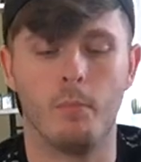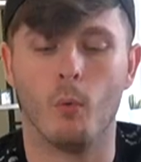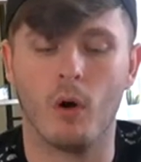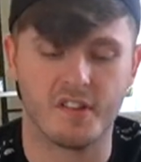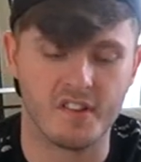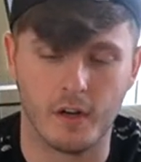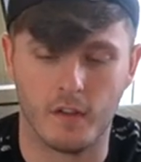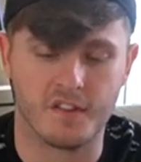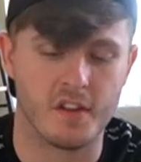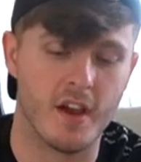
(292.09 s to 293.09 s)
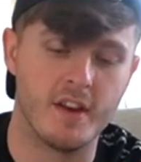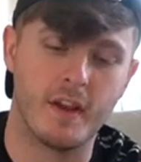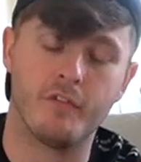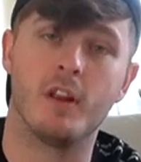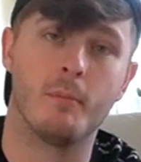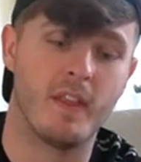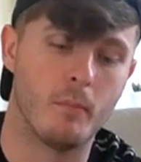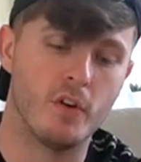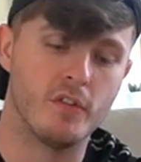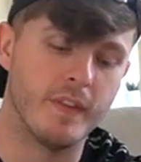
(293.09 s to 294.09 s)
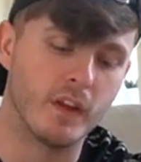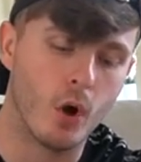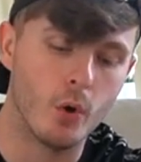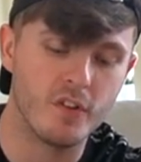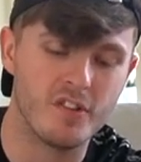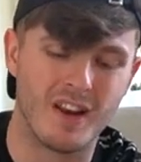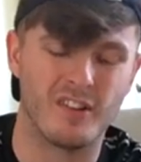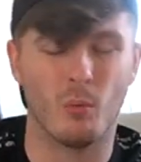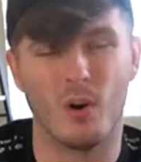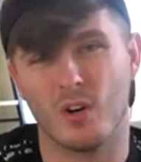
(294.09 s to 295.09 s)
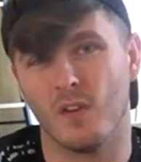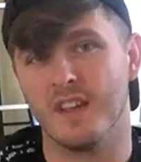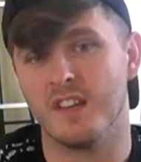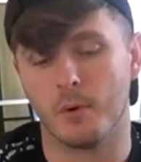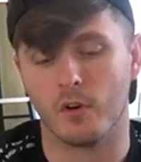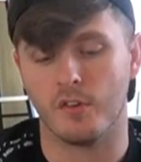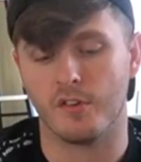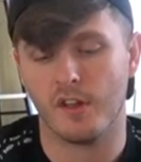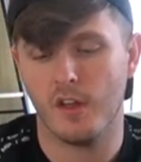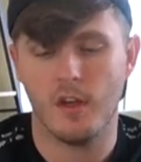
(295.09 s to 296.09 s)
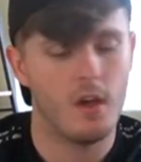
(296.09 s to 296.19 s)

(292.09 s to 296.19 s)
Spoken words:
But whilst they're still on the site, definitely make the most of it. The code doesn't actually work on these because